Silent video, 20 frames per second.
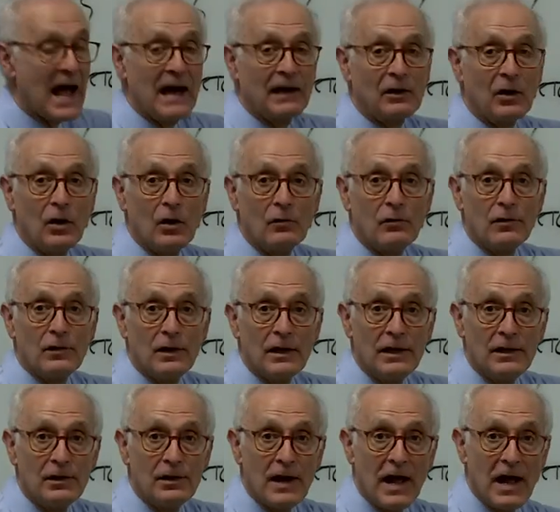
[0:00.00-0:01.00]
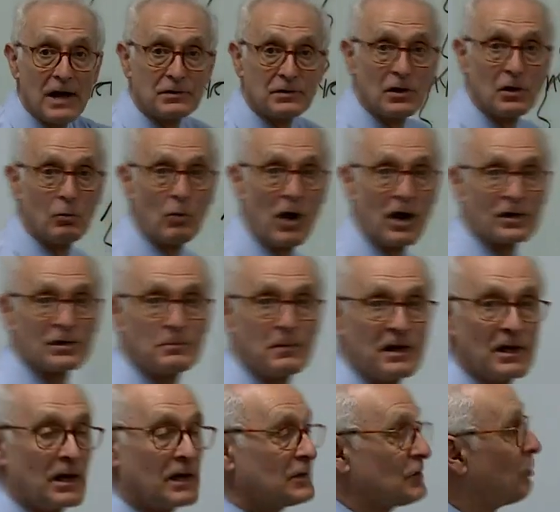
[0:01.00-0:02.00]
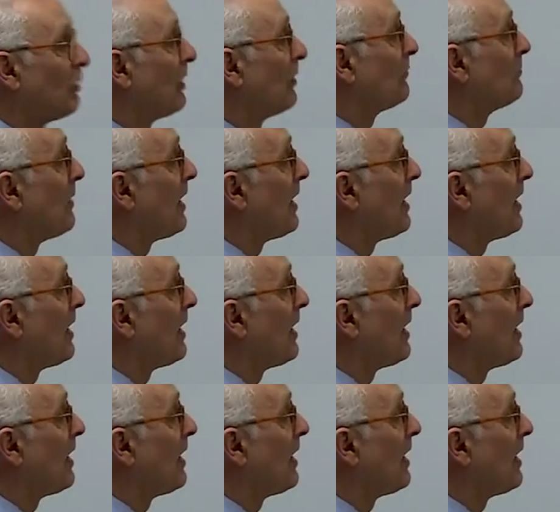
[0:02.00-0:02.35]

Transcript: out over the international waters beyond 12